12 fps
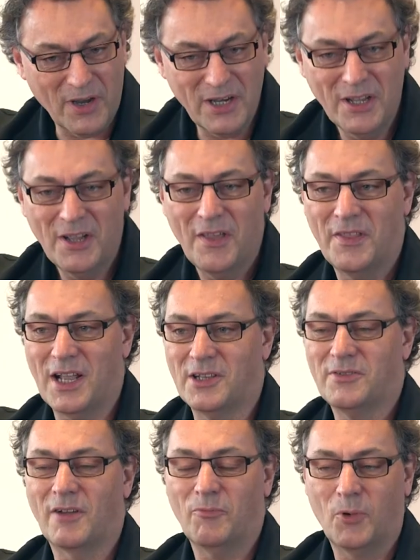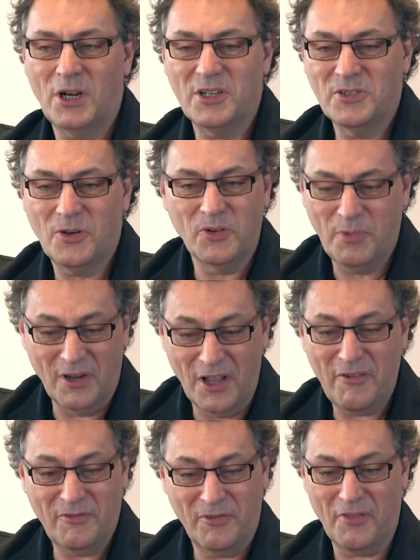right? That what is going to be
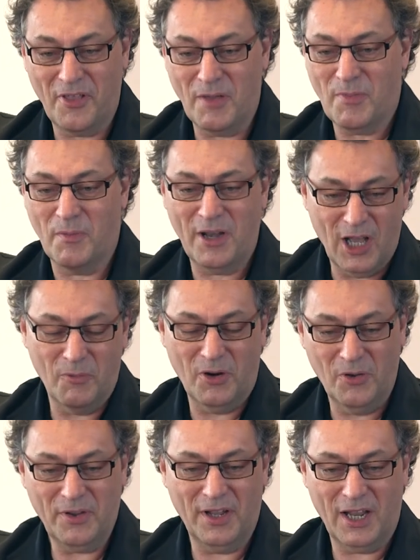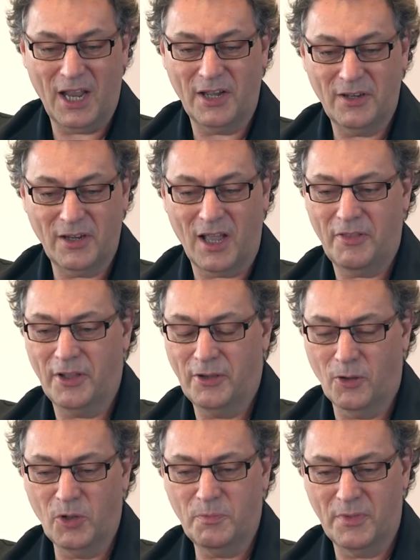left for them? I mean, now we're looking at, I think
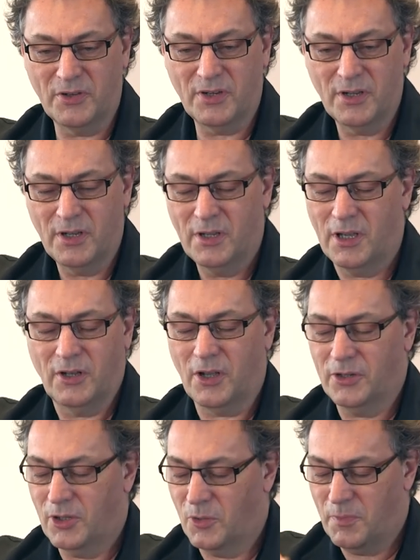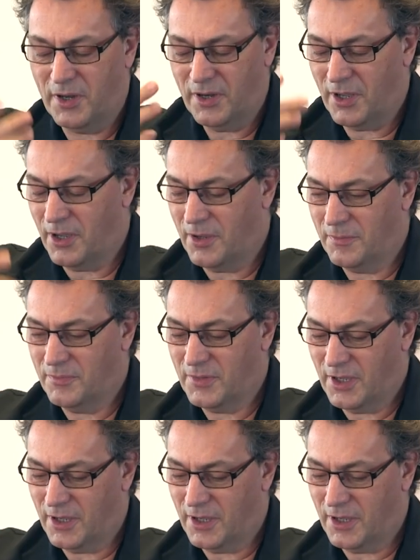Goldman, not Goldman, um,